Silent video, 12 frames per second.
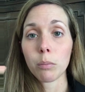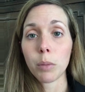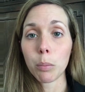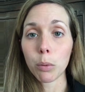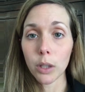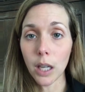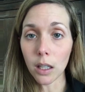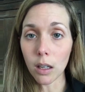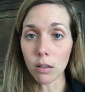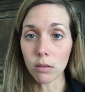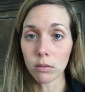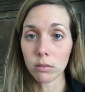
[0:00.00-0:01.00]
purple,
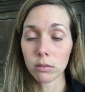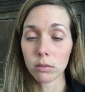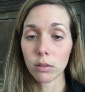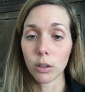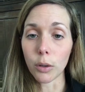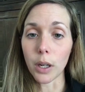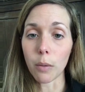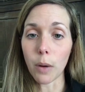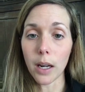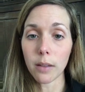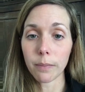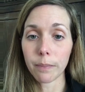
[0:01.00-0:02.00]
yellow, green,
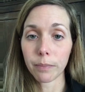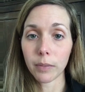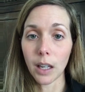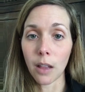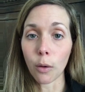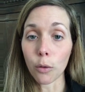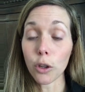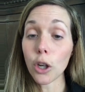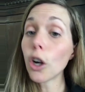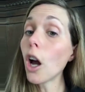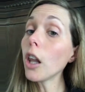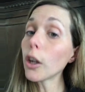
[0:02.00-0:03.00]
red. And those are your
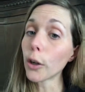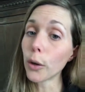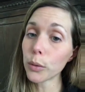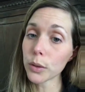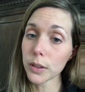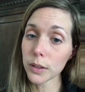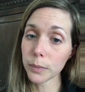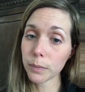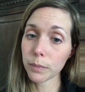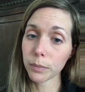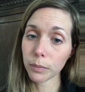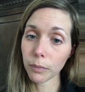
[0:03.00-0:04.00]
color notes.
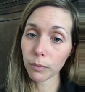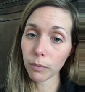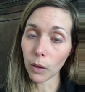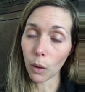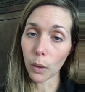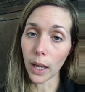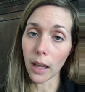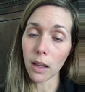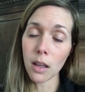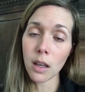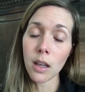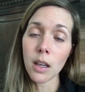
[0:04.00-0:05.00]
Okay,
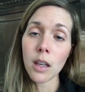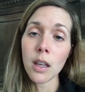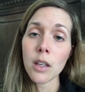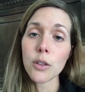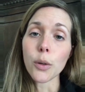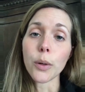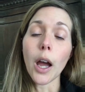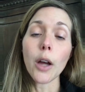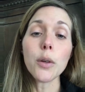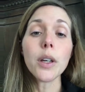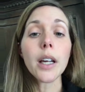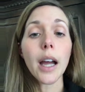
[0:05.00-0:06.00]
so now
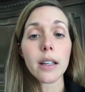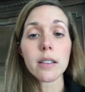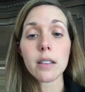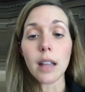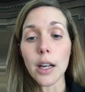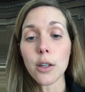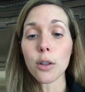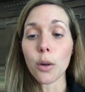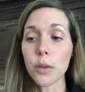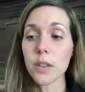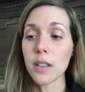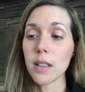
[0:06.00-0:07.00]
you can kind of slide your
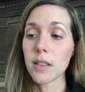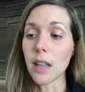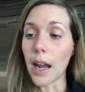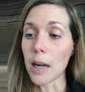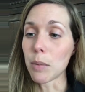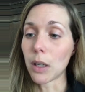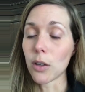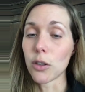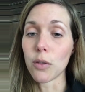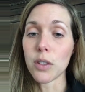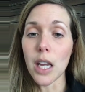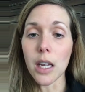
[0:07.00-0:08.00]
notes to the side because
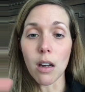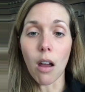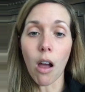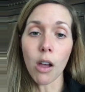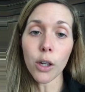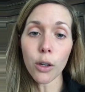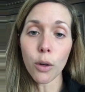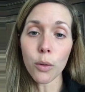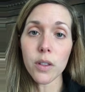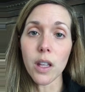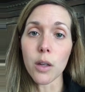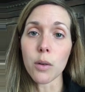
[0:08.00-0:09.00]
you've taken all your
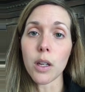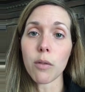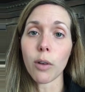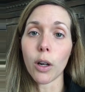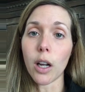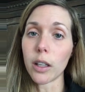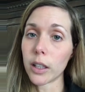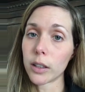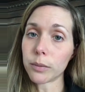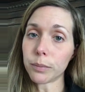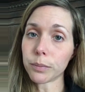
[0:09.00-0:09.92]
notes that you need for color.